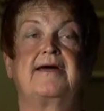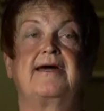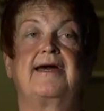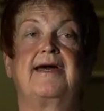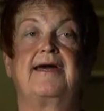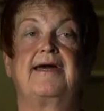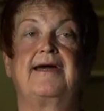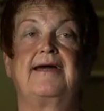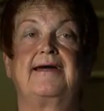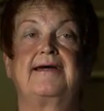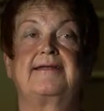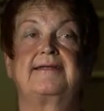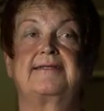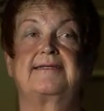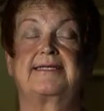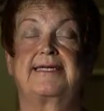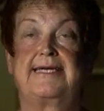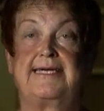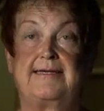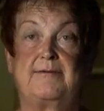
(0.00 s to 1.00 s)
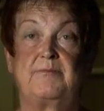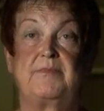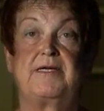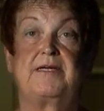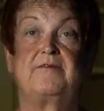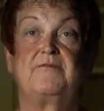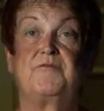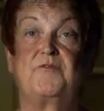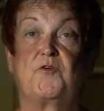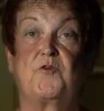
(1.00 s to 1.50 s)
and keep me
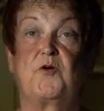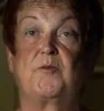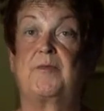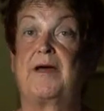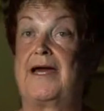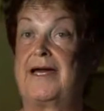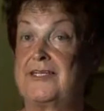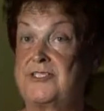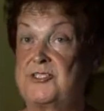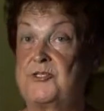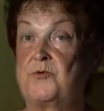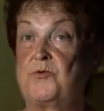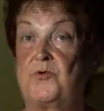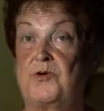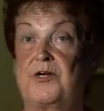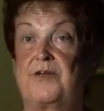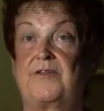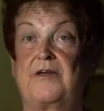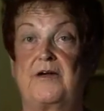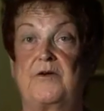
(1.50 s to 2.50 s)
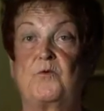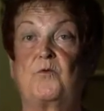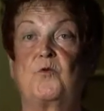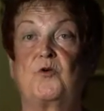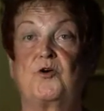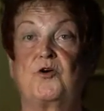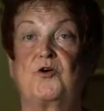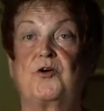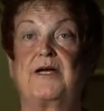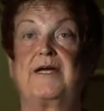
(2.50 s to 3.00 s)
informed as to where they
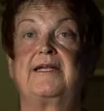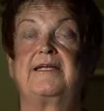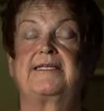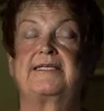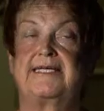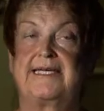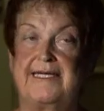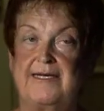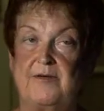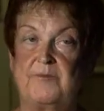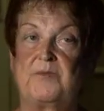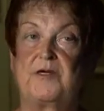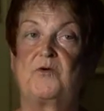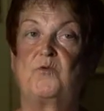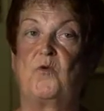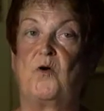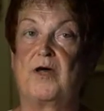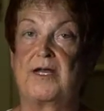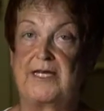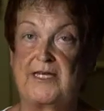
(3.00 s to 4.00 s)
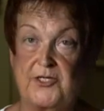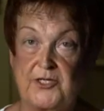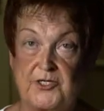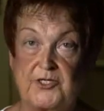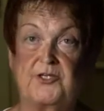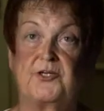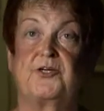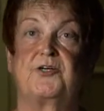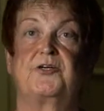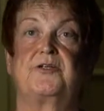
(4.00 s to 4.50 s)
were and tell me what he
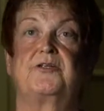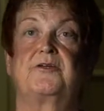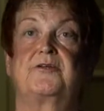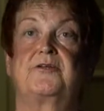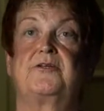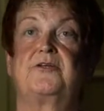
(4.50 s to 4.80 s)
could.